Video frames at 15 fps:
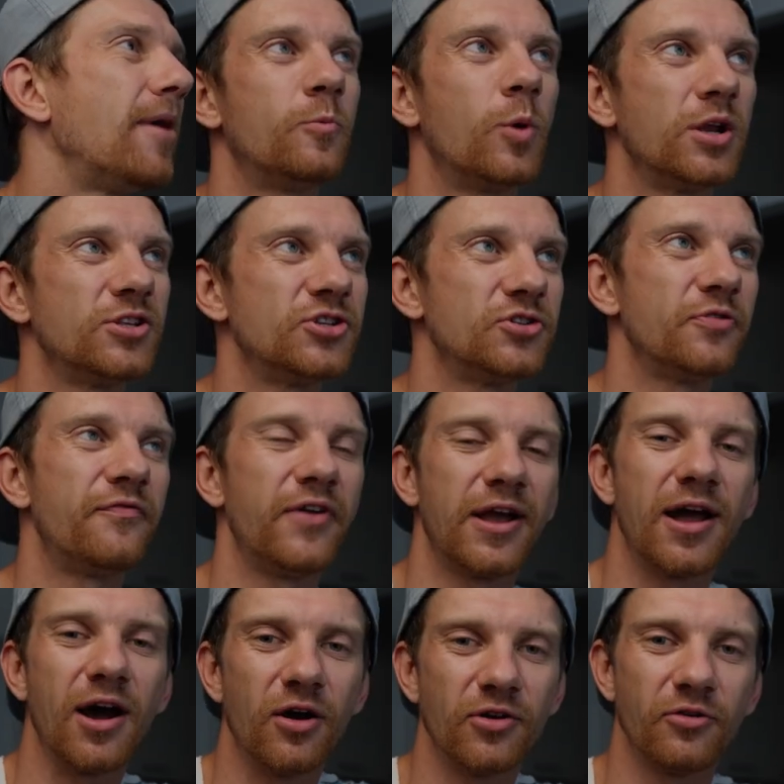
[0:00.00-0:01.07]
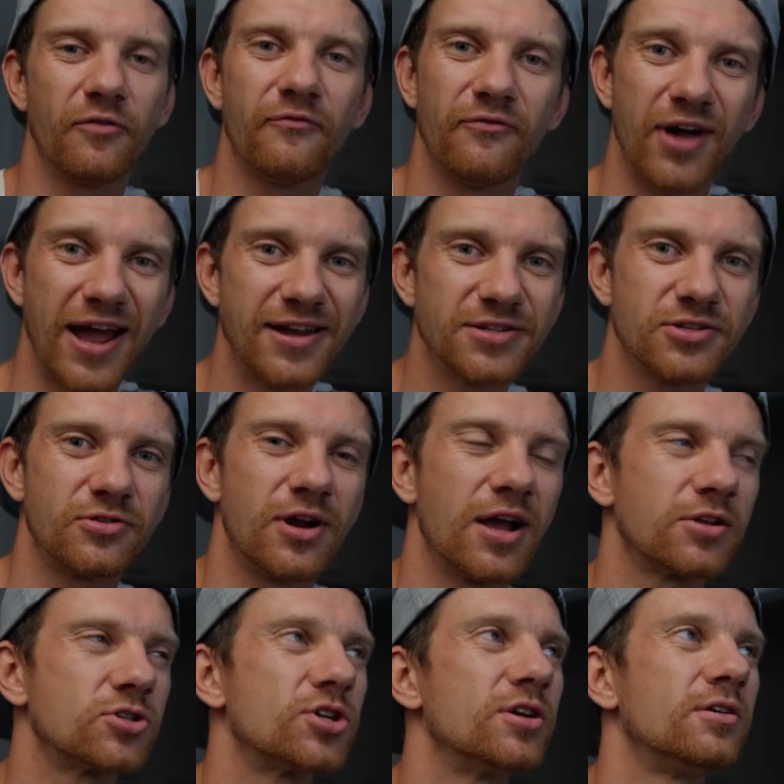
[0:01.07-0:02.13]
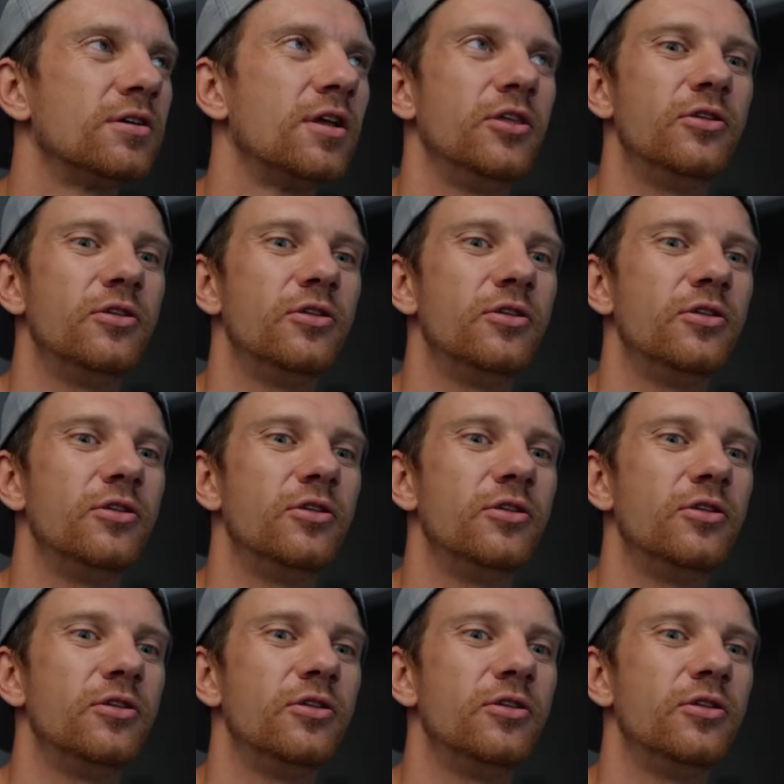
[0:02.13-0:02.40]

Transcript: Once you figure out your file structure,